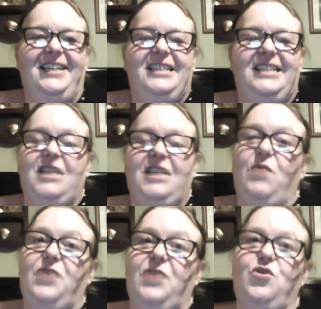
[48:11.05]

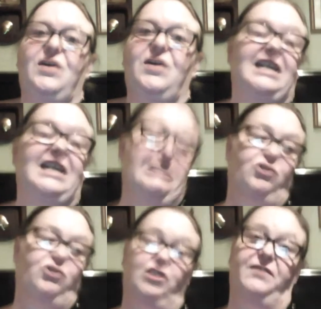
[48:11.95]
So I thought I'd
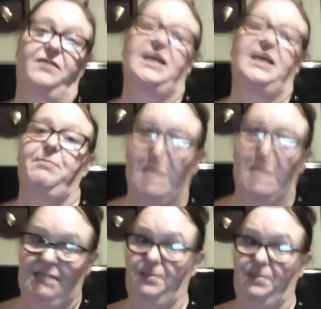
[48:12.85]
just give you that
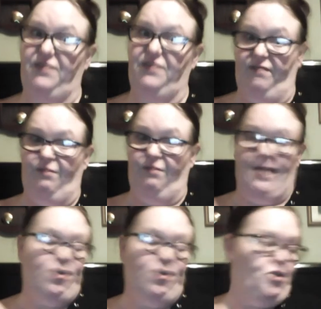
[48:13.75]
snippet of
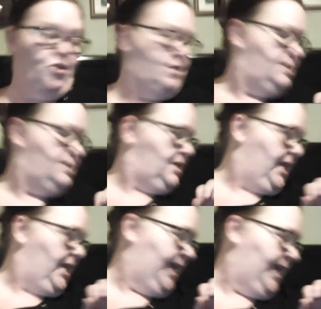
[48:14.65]
information.
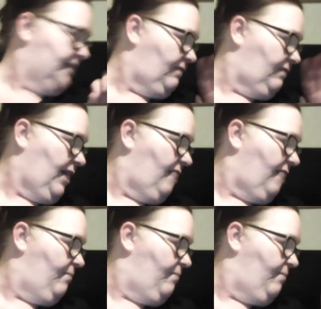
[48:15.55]
It's 5